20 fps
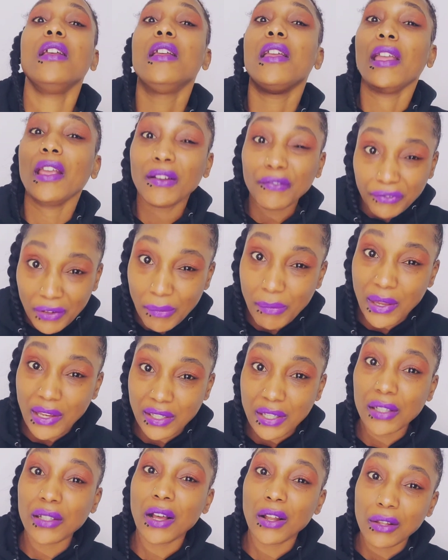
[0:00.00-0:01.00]

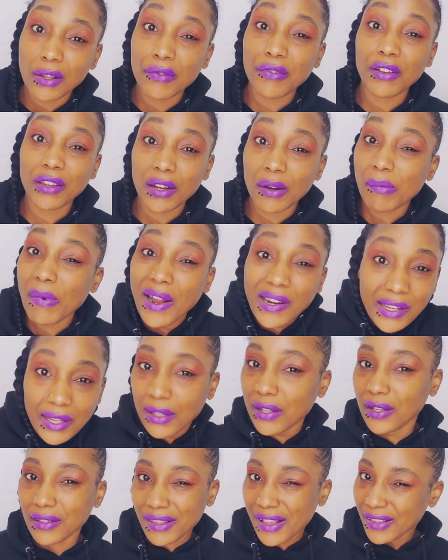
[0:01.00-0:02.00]
Inflammation all over your body.
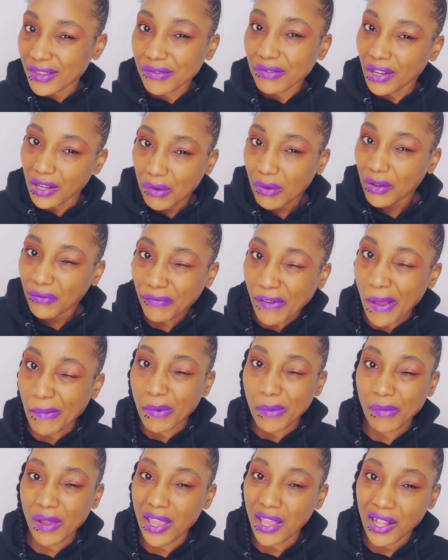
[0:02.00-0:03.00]
That's really what
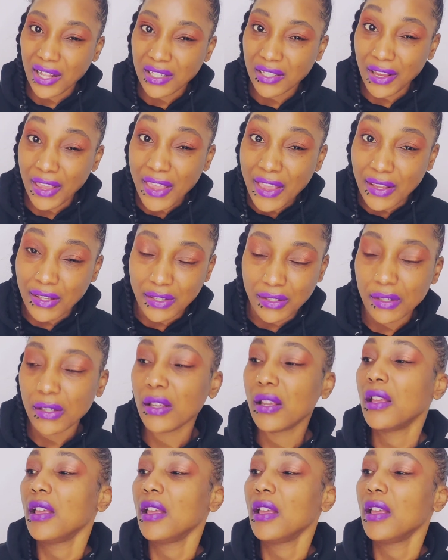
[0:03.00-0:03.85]
fibromyalgia is.